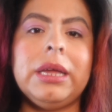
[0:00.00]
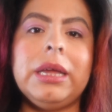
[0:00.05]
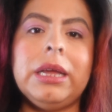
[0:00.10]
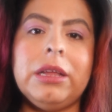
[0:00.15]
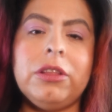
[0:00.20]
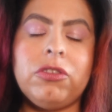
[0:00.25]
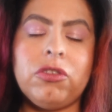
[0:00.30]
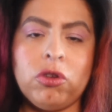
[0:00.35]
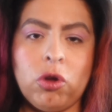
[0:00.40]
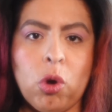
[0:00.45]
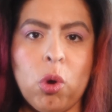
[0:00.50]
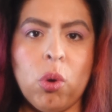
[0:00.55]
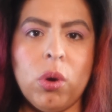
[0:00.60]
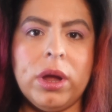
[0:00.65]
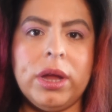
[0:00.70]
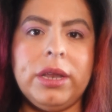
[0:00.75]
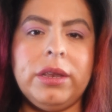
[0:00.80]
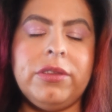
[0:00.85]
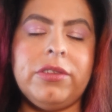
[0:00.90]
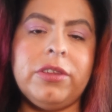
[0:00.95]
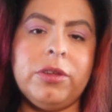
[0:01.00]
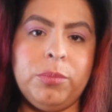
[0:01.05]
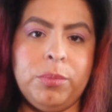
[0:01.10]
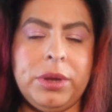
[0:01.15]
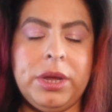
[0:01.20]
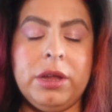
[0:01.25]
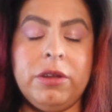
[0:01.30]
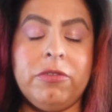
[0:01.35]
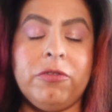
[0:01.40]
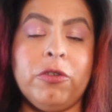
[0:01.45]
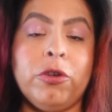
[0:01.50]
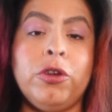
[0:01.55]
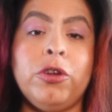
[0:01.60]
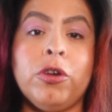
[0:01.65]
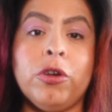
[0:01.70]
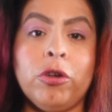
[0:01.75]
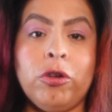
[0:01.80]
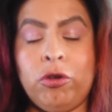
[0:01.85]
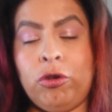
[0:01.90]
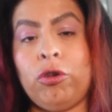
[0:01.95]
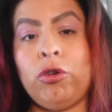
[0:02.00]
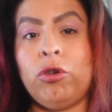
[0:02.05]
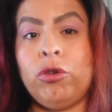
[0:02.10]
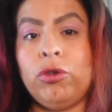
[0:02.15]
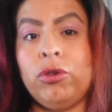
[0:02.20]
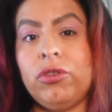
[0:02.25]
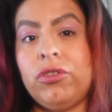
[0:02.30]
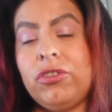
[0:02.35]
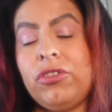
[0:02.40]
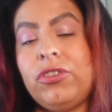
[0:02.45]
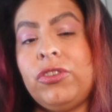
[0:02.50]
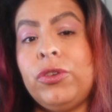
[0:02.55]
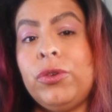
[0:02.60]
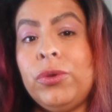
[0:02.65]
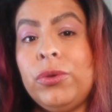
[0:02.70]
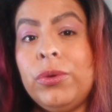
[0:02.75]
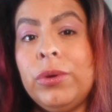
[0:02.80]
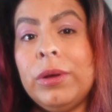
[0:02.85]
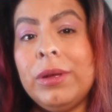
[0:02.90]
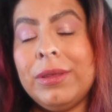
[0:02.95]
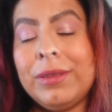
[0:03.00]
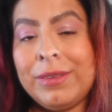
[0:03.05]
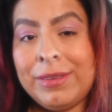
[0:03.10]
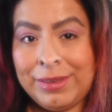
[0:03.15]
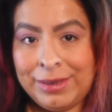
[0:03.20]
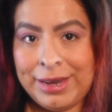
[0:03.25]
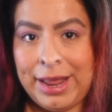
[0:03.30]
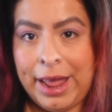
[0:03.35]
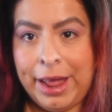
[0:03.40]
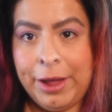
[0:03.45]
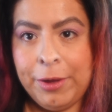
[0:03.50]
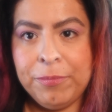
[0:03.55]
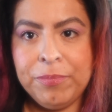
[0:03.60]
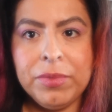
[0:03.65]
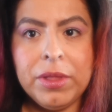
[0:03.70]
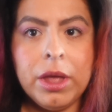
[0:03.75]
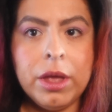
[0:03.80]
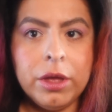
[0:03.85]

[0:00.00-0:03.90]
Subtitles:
it's going to be for your curls to stay.